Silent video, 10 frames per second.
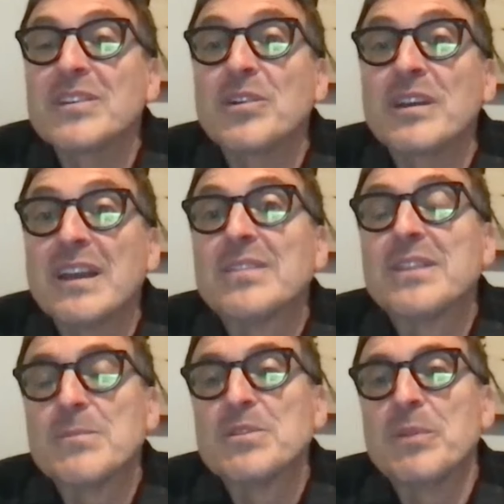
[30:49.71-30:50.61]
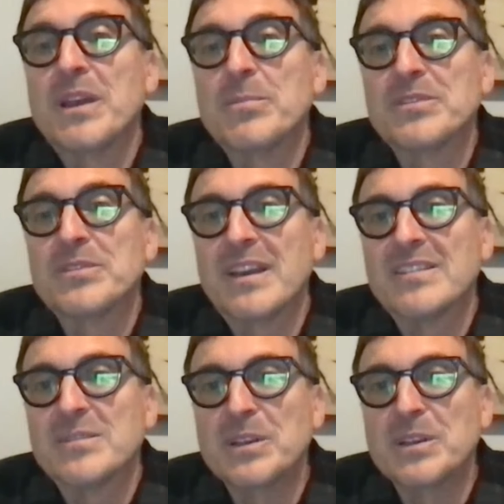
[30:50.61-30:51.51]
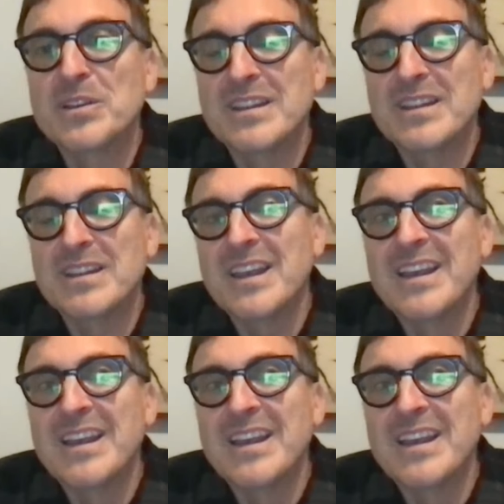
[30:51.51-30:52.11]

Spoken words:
You can get them to make mistakes. I mean,